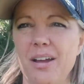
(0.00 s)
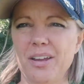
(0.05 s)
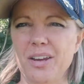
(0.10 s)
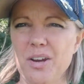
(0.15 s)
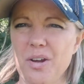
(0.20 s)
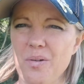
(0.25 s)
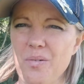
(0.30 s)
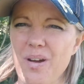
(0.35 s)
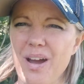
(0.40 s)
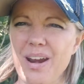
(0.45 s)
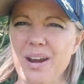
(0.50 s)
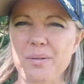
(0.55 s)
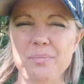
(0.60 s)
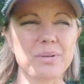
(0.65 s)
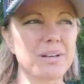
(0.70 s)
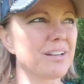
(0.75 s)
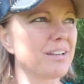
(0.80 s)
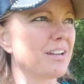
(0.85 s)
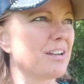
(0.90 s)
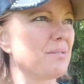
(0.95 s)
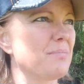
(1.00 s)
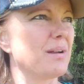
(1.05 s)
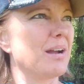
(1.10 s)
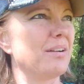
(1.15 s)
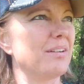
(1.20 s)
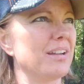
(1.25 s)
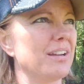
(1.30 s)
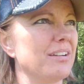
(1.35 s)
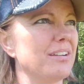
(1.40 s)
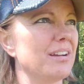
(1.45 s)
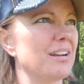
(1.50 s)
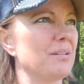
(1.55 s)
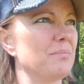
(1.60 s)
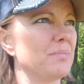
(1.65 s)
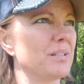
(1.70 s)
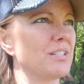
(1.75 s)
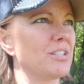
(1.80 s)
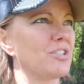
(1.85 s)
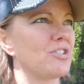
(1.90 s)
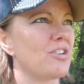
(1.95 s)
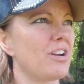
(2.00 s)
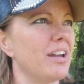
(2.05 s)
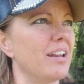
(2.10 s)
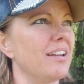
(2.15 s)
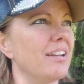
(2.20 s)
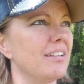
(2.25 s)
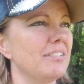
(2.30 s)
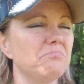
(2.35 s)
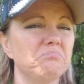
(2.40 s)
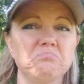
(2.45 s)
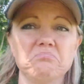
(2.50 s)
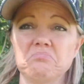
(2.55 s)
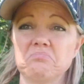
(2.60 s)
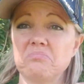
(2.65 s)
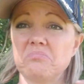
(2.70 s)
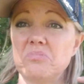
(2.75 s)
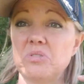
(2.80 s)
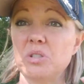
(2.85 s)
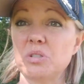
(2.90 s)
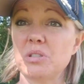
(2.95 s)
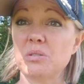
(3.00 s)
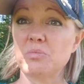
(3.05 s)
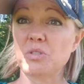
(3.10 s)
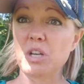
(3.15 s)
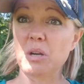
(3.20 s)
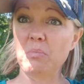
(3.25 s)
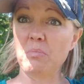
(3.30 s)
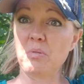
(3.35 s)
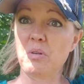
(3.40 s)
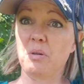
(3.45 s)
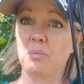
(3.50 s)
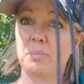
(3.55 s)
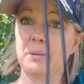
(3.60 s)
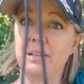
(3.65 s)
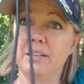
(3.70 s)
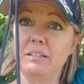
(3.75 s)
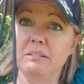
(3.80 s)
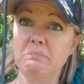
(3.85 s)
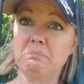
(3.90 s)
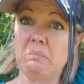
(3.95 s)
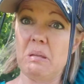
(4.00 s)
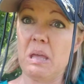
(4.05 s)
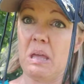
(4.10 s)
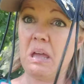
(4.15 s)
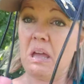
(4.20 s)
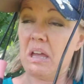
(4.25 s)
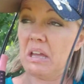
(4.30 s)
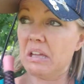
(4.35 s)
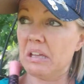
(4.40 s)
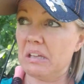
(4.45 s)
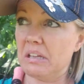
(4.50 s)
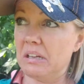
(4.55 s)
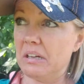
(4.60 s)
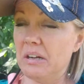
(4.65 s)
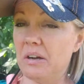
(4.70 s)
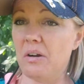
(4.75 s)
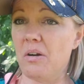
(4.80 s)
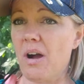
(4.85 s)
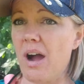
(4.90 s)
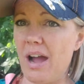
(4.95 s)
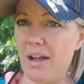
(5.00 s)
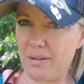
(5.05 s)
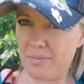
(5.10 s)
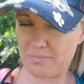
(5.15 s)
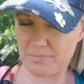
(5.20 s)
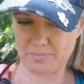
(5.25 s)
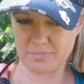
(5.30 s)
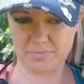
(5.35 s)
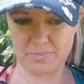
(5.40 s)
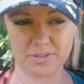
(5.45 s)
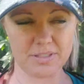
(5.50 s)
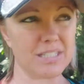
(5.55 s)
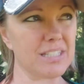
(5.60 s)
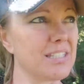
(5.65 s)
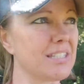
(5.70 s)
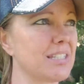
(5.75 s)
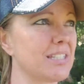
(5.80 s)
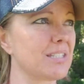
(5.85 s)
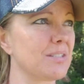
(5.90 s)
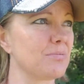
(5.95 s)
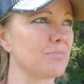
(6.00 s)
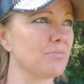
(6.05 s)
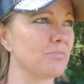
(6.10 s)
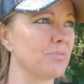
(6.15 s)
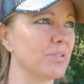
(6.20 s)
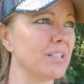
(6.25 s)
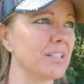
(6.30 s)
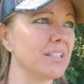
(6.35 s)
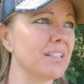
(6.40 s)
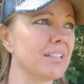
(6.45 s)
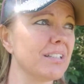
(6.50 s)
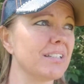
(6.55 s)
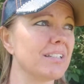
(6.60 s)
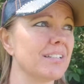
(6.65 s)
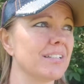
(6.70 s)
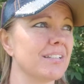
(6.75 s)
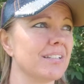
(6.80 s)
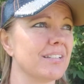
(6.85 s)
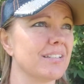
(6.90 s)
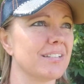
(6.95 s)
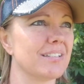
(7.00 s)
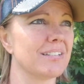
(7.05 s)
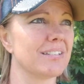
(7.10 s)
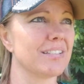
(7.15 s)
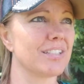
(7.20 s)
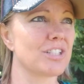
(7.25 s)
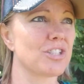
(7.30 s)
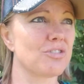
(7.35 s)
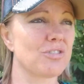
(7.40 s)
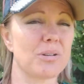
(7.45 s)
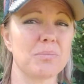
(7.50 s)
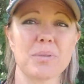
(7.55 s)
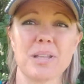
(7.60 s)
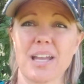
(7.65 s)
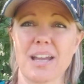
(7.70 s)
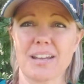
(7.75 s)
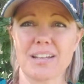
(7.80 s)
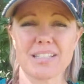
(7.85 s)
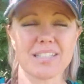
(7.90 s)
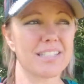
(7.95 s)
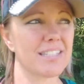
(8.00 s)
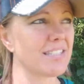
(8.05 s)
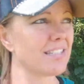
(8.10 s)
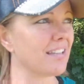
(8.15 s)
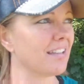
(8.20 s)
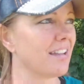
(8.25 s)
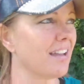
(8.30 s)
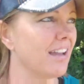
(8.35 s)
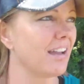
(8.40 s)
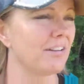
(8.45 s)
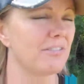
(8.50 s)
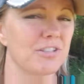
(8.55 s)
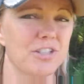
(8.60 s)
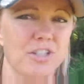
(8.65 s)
you know what, I'm gonna come out here and I'm gonna try to do some jump roping. You know, I'm really extremely I'm gonna